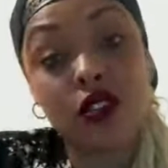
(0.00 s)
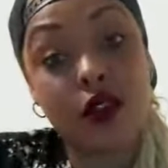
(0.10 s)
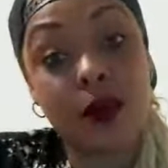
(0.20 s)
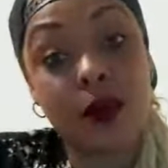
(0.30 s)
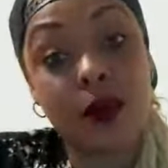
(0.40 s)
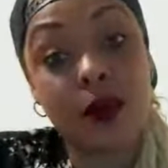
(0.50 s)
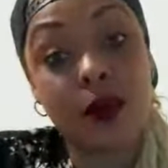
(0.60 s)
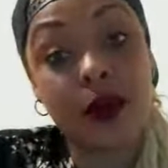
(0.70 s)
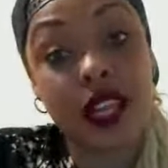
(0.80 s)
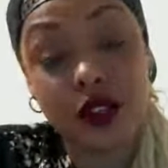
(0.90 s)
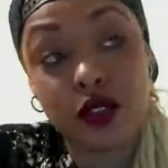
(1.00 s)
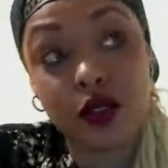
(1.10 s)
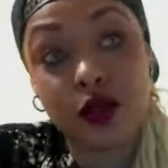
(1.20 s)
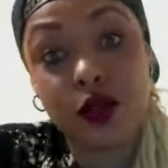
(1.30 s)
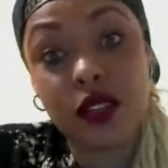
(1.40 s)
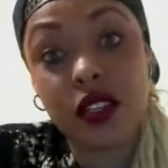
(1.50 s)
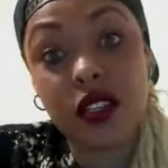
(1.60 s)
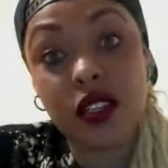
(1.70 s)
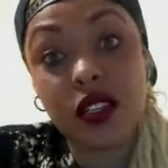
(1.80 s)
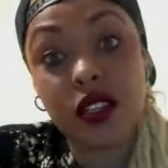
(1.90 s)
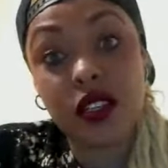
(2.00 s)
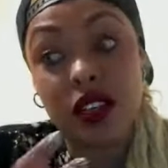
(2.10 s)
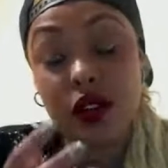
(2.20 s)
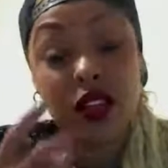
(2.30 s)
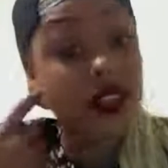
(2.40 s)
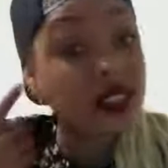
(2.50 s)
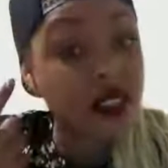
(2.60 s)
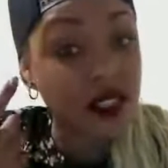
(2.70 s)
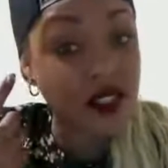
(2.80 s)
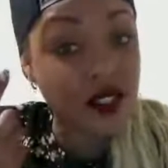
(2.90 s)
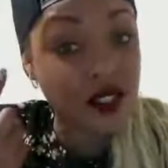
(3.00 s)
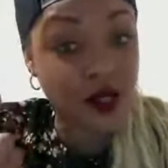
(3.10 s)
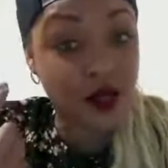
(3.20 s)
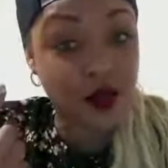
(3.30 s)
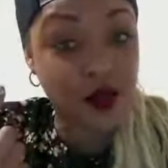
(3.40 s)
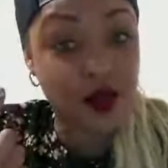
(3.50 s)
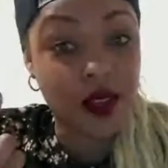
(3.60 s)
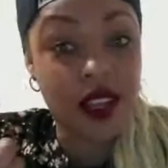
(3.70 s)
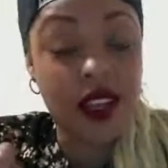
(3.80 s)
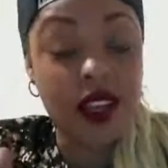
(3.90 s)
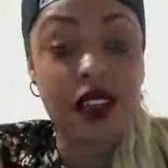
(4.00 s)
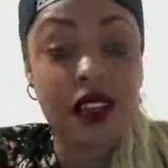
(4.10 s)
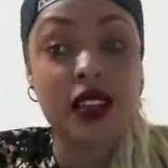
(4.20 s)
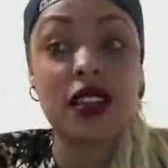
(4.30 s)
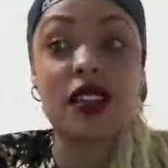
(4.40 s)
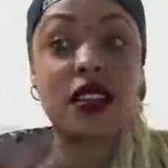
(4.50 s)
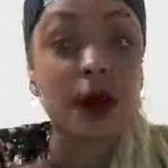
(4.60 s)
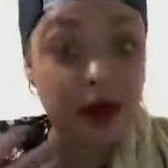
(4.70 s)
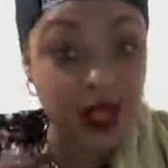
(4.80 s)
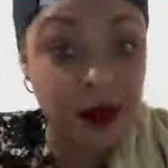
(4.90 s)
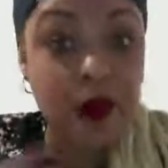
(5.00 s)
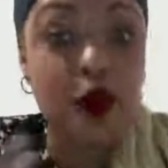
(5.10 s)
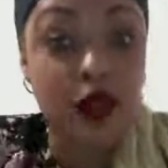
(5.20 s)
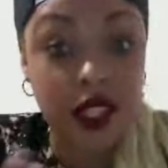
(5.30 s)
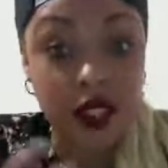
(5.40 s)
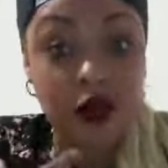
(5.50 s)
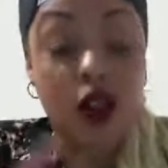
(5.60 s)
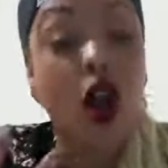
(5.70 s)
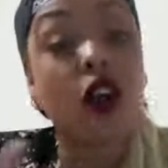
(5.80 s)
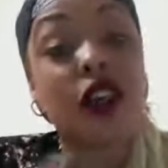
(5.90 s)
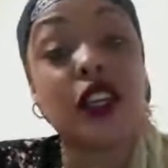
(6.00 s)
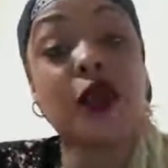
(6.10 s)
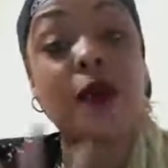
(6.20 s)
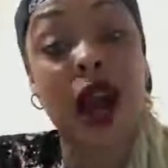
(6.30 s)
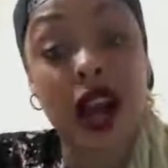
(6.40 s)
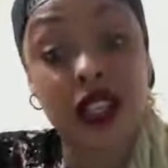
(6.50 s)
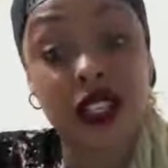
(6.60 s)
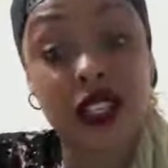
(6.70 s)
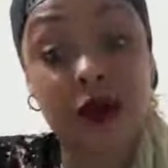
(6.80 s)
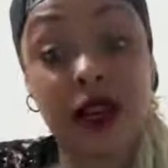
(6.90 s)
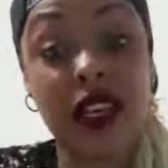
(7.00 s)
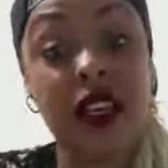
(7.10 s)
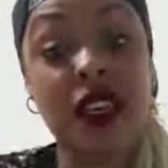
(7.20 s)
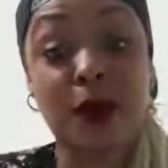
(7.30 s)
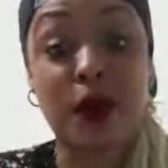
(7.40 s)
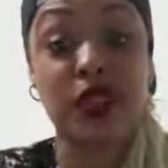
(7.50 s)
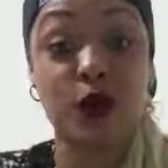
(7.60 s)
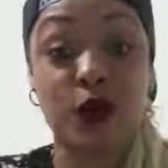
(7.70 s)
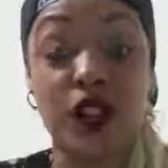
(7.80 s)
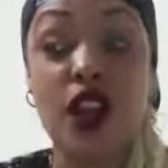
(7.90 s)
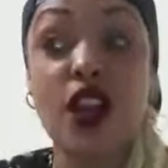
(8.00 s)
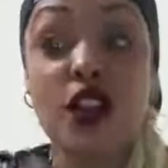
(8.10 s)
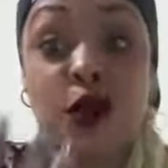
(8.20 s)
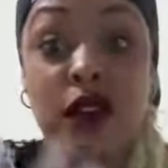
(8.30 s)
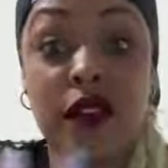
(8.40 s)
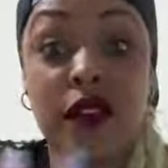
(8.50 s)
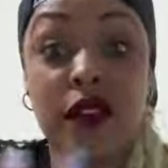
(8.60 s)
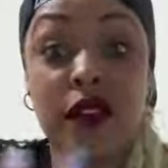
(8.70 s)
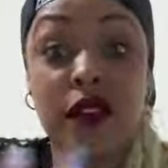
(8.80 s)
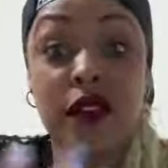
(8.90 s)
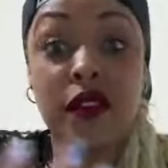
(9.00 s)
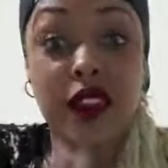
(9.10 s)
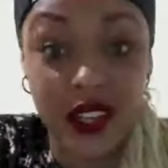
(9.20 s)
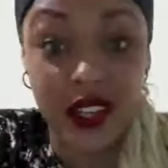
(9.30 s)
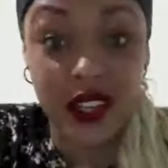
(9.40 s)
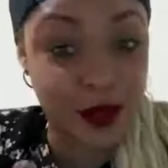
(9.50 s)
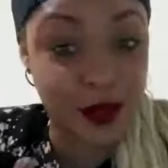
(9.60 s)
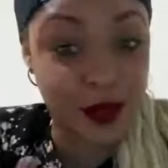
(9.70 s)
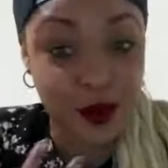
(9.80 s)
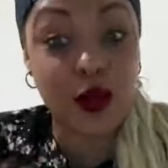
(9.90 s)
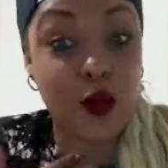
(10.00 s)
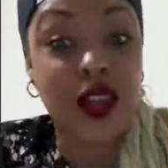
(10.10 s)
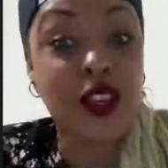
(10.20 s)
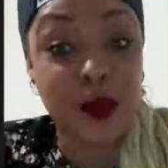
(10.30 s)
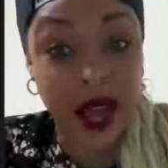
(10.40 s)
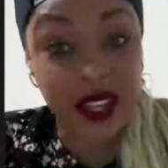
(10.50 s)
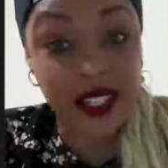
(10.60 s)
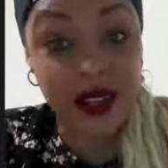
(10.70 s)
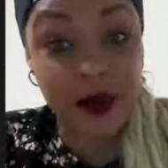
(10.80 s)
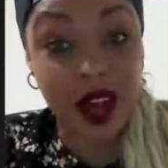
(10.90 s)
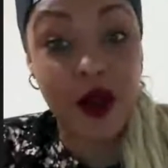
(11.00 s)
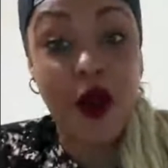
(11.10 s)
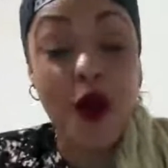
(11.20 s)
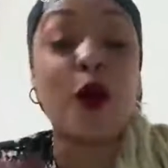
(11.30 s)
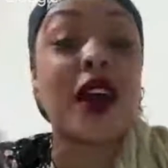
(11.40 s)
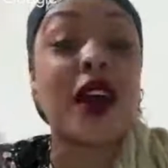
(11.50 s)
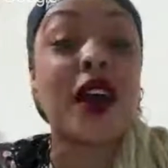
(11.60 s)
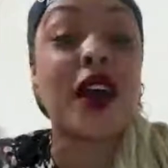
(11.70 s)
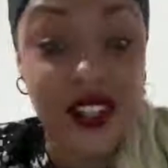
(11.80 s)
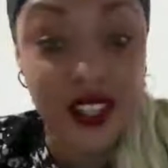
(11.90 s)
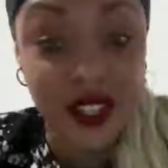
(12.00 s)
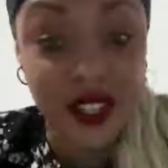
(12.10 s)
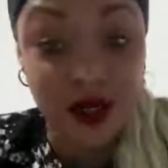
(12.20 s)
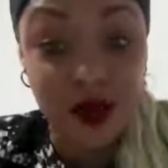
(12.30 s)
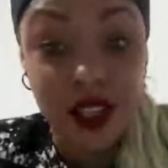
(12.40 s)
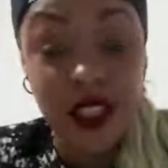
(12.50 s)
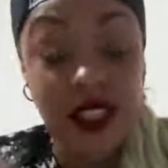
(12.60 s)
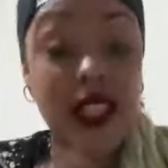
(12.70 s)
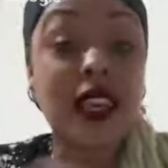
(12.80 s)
also being able to listen to something pulling you, calling your passion, being in a space where you even have an intimate relationship with what you're passionate about, what you're here to do, seeking those